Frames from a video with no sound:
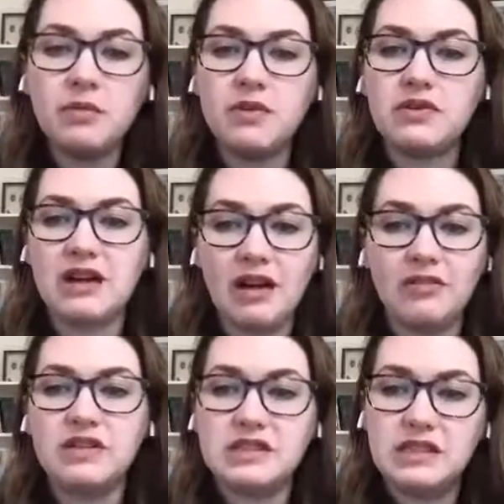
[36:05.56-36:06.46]
One of the
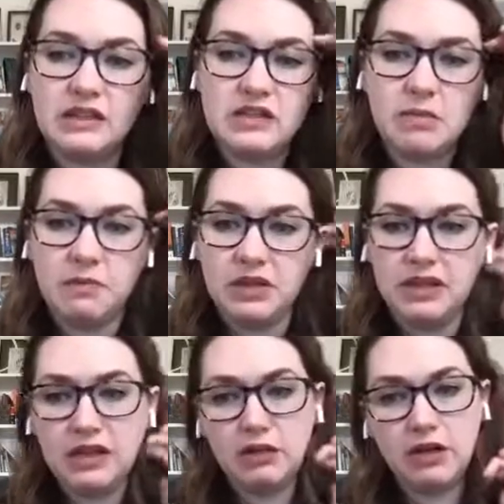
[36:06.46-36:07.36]
most obvious things
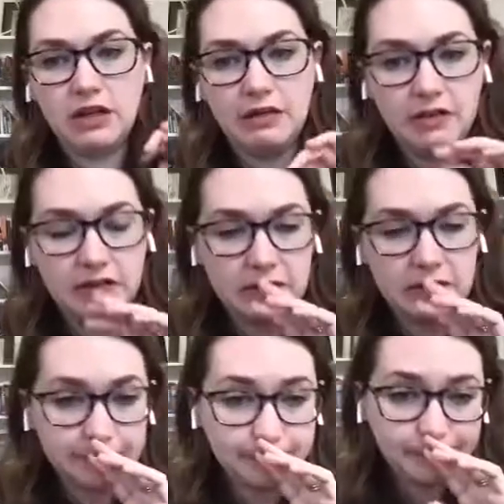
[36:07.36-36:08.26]
you might be thinking right
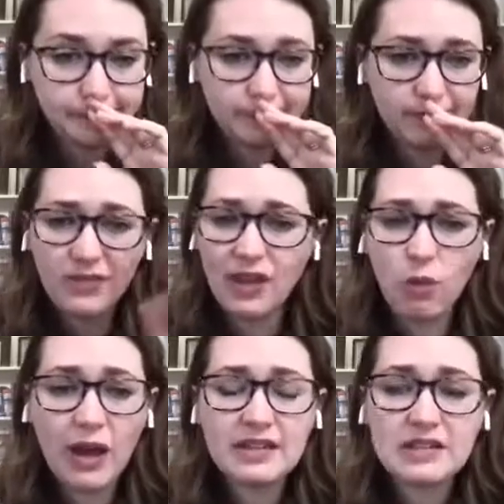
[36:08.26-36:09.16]
now is,
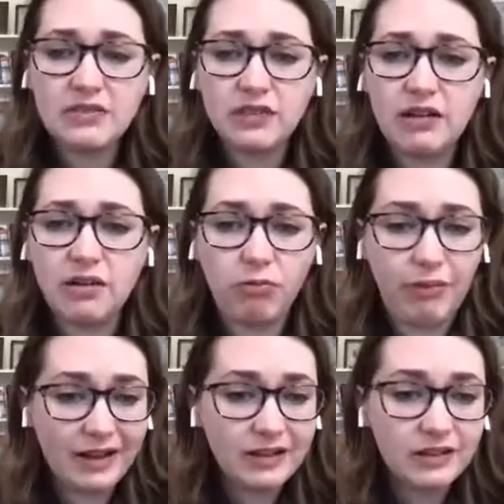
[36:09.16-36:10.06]
why isn't the
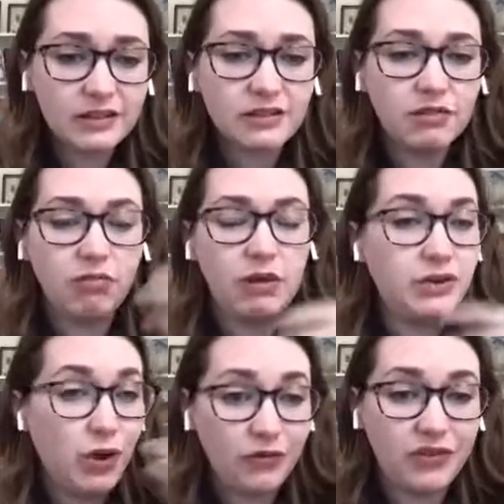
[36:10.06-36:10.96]
flower red
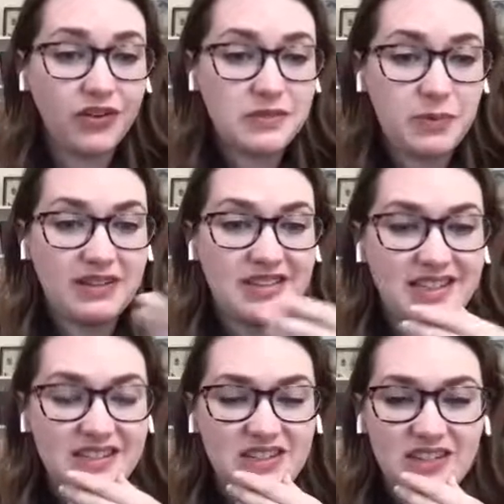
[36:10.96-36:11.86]
when you
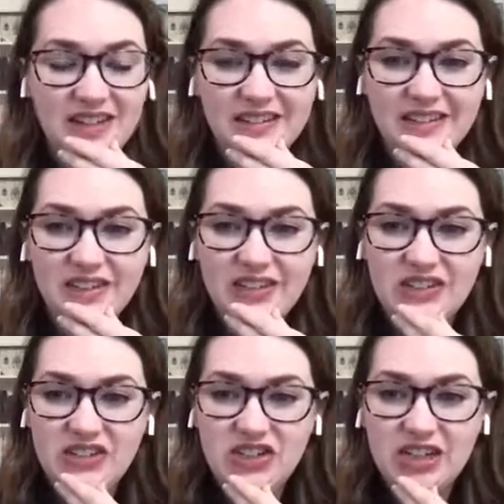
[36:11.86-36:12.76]
overexpress
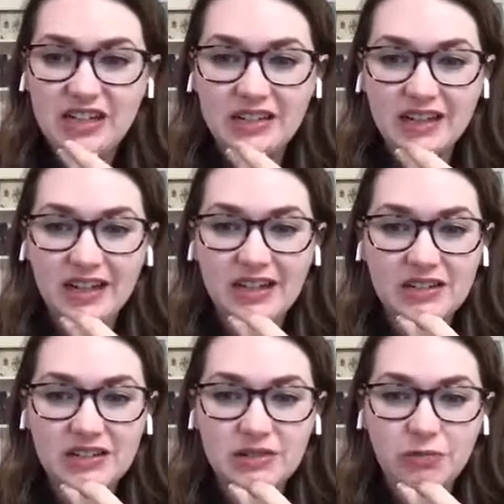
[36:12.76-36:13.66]
this gene?
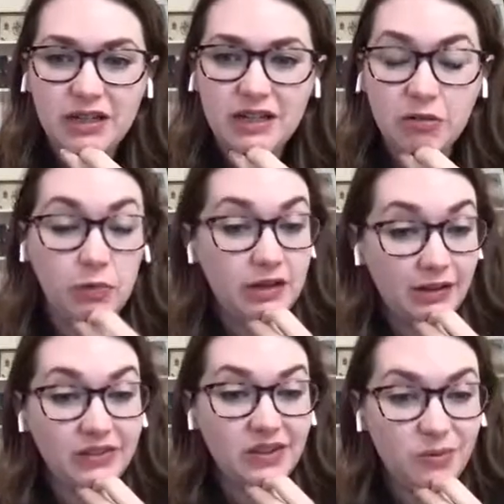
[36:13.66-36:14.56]
And
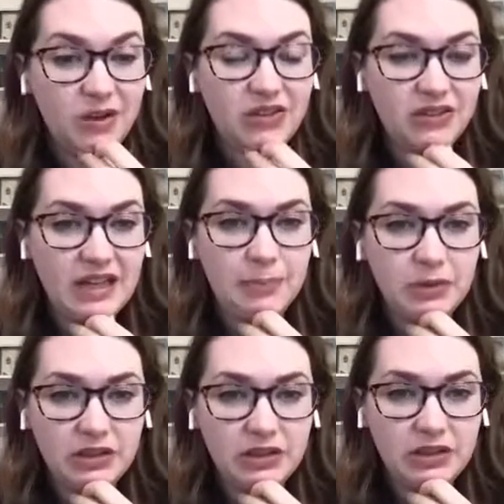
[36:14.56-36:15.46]
we also
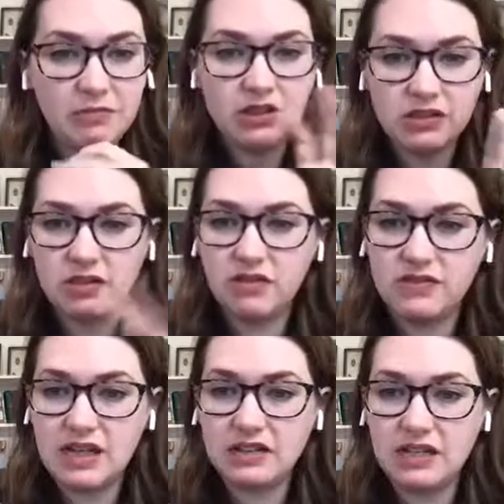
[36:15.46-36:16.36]
wondered that, but then we just
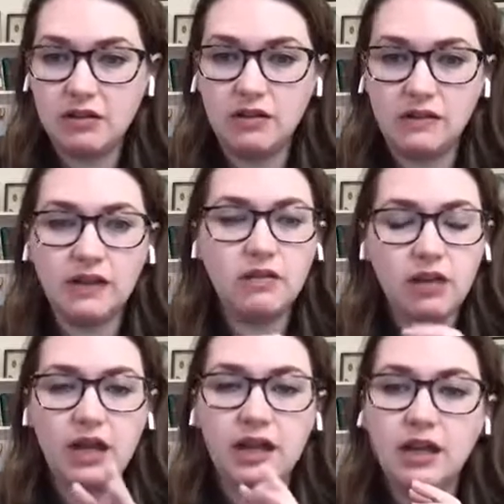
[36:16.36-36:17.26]
sort of sat down and
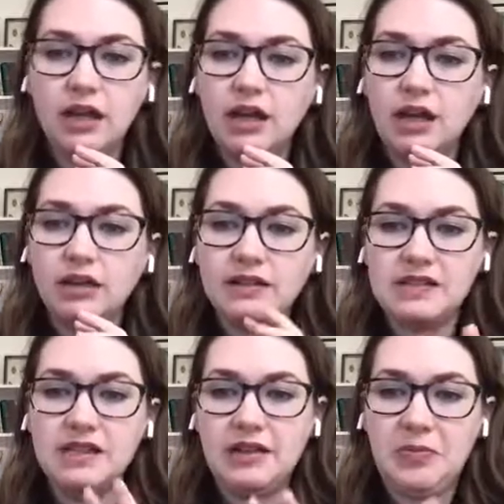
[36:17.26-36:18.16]
like, okay,
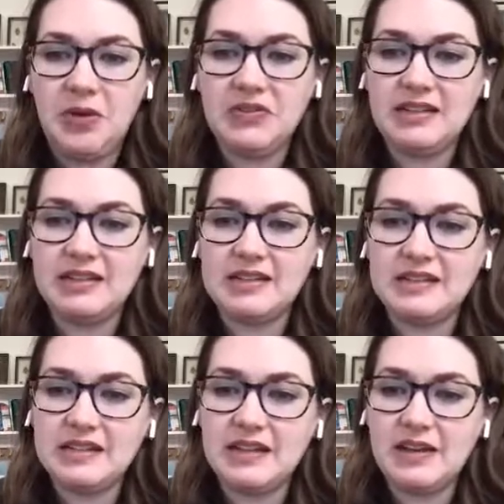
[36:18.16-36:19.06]
let's think about
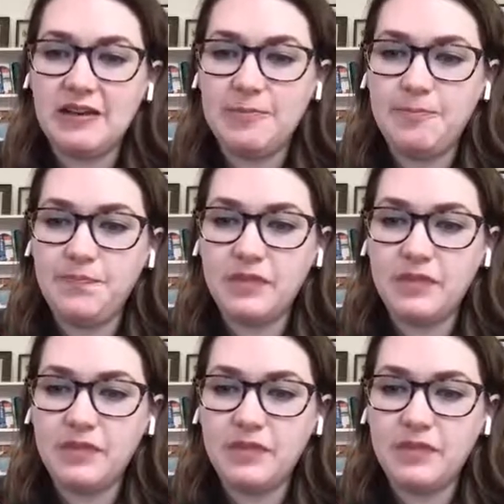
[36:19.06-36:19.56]
this.